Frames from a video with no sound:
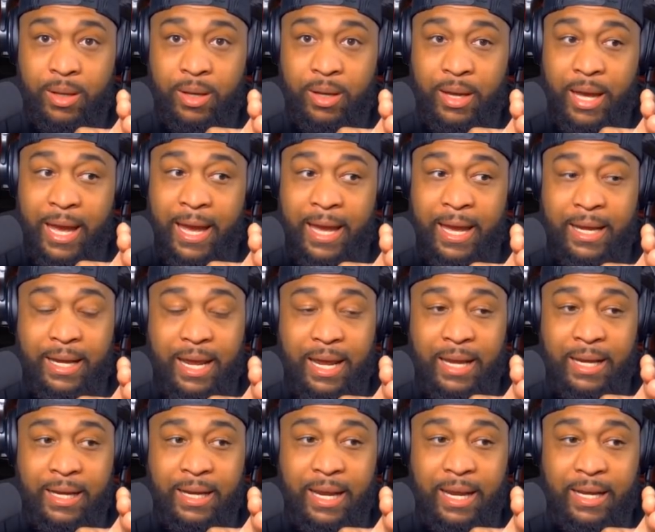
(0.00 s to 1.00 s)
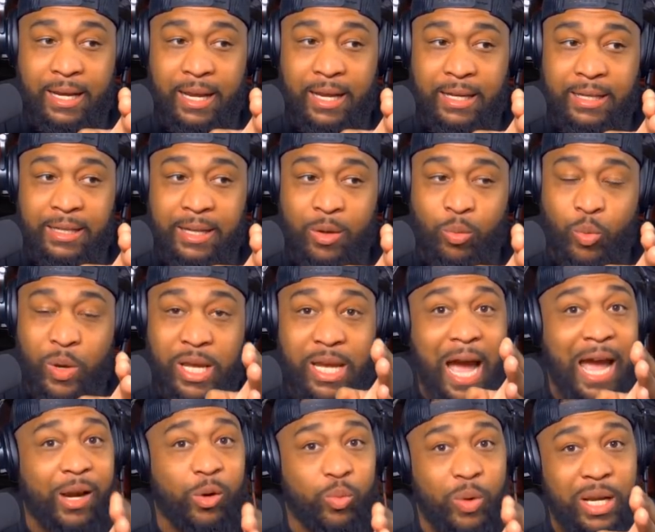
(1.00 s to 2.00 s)
And we
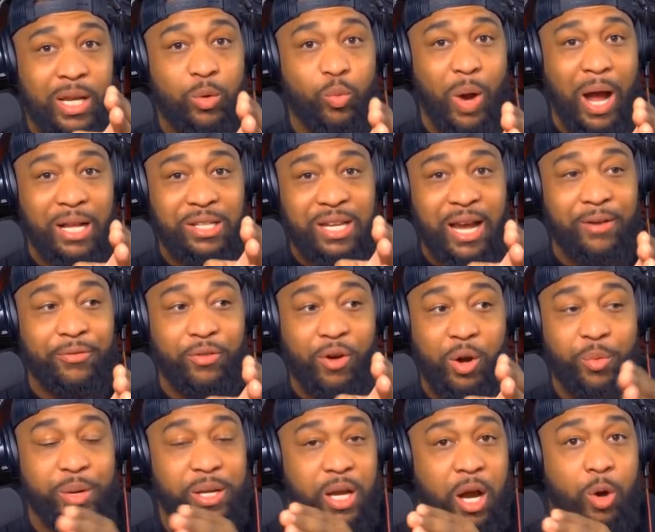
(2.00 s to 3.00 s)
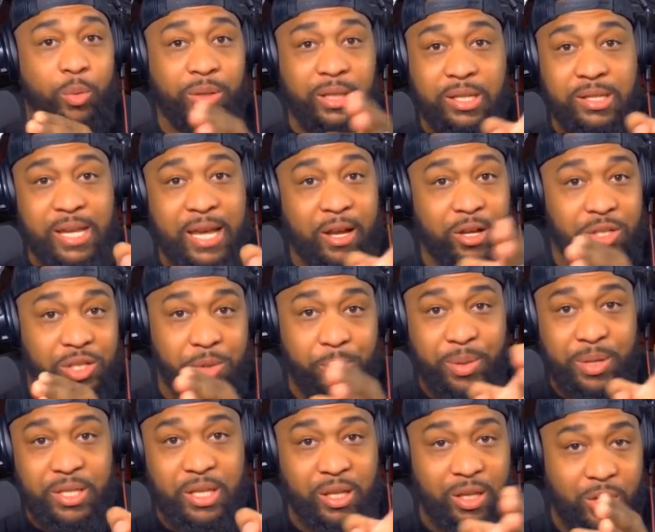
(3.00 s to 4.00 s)
got to really watch how far we go with this
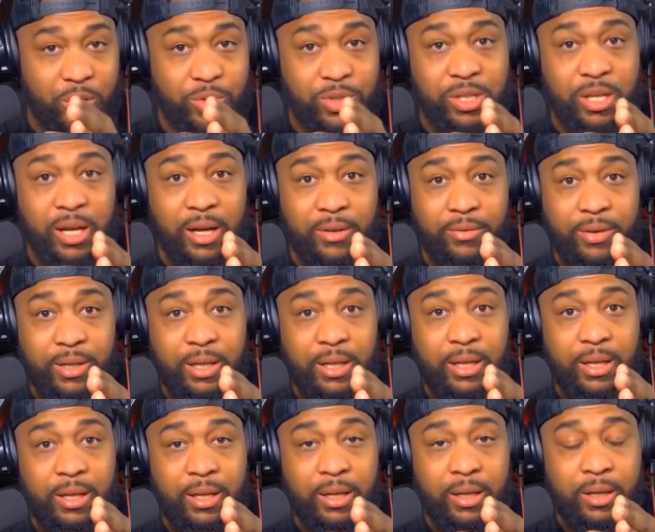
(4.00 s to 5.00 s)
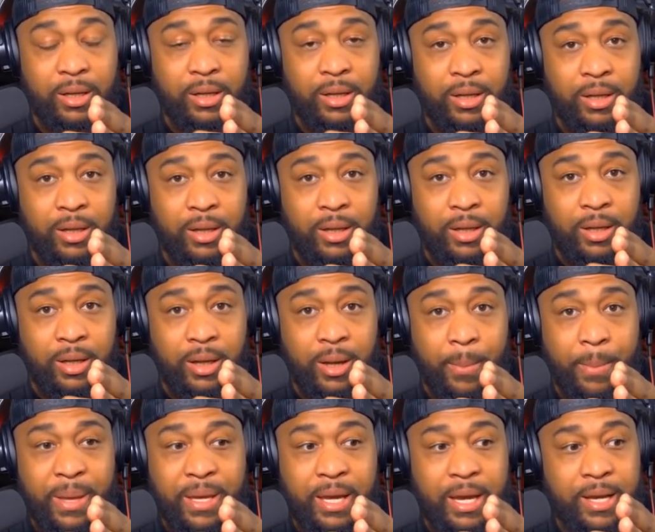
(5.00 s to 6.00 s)
LGBTQ stuff.
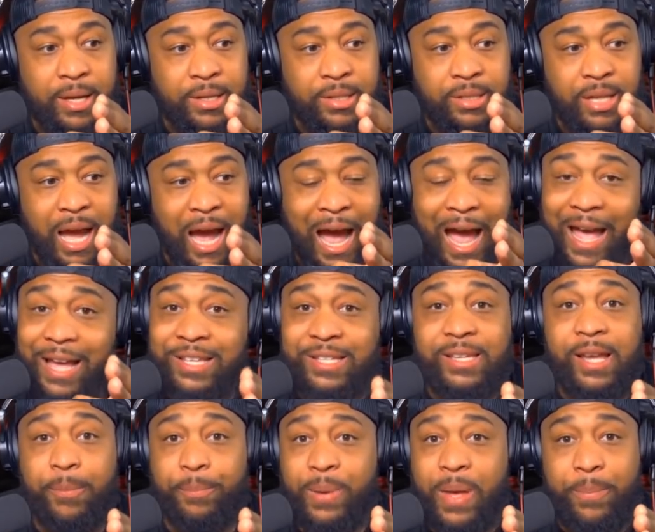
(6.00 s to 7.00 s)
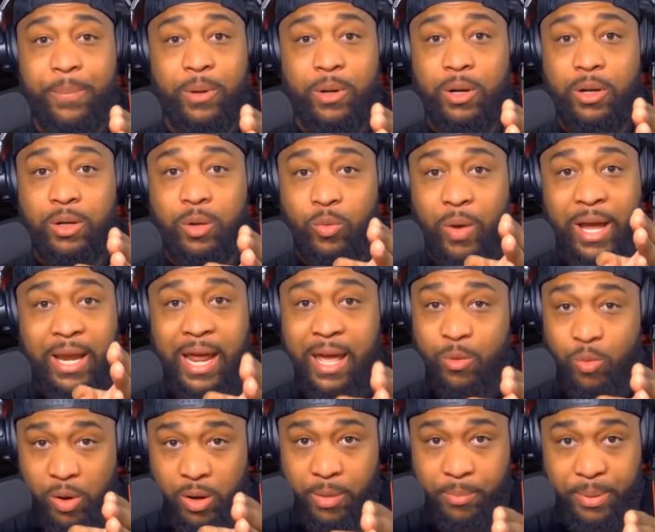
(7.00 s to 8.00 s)
Because I accept people the way they
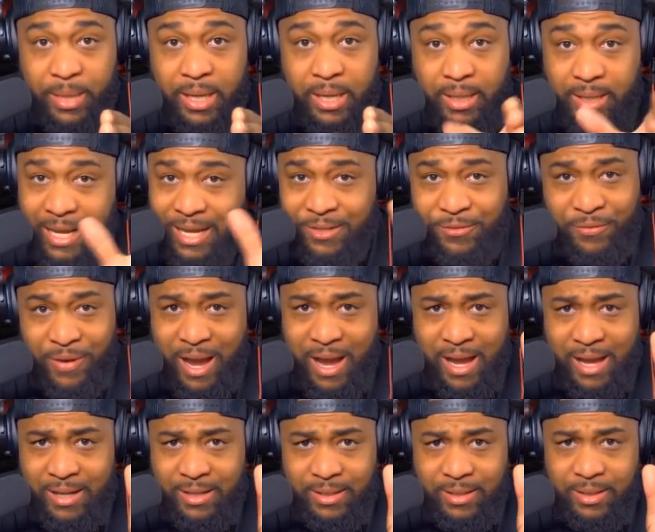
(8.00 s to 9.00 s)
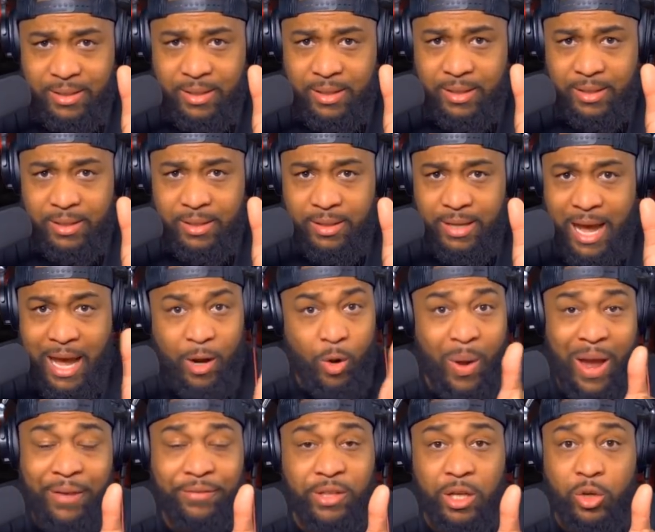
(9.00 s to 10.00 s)
want to be. That's fine. I
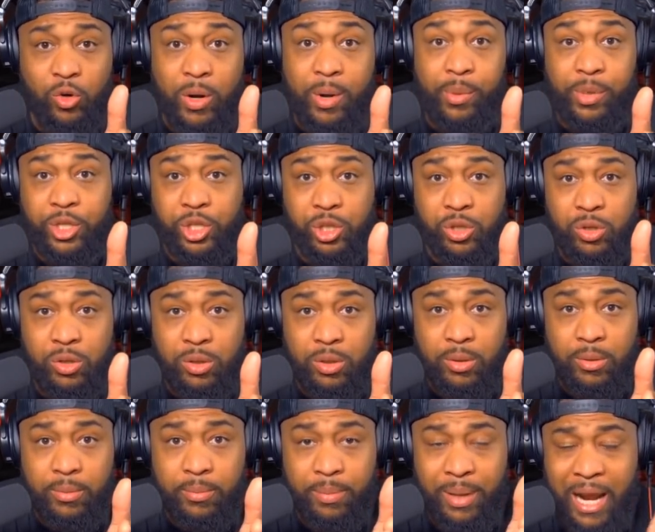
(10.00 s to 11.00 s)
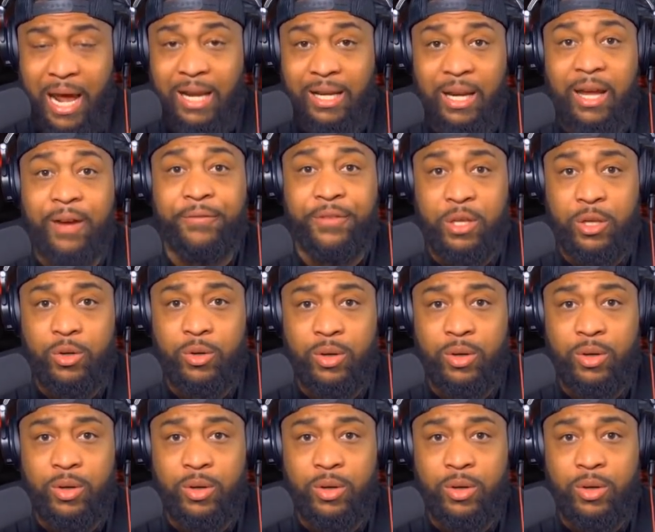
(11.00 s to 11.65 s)
don't have to agree with you, but I love you.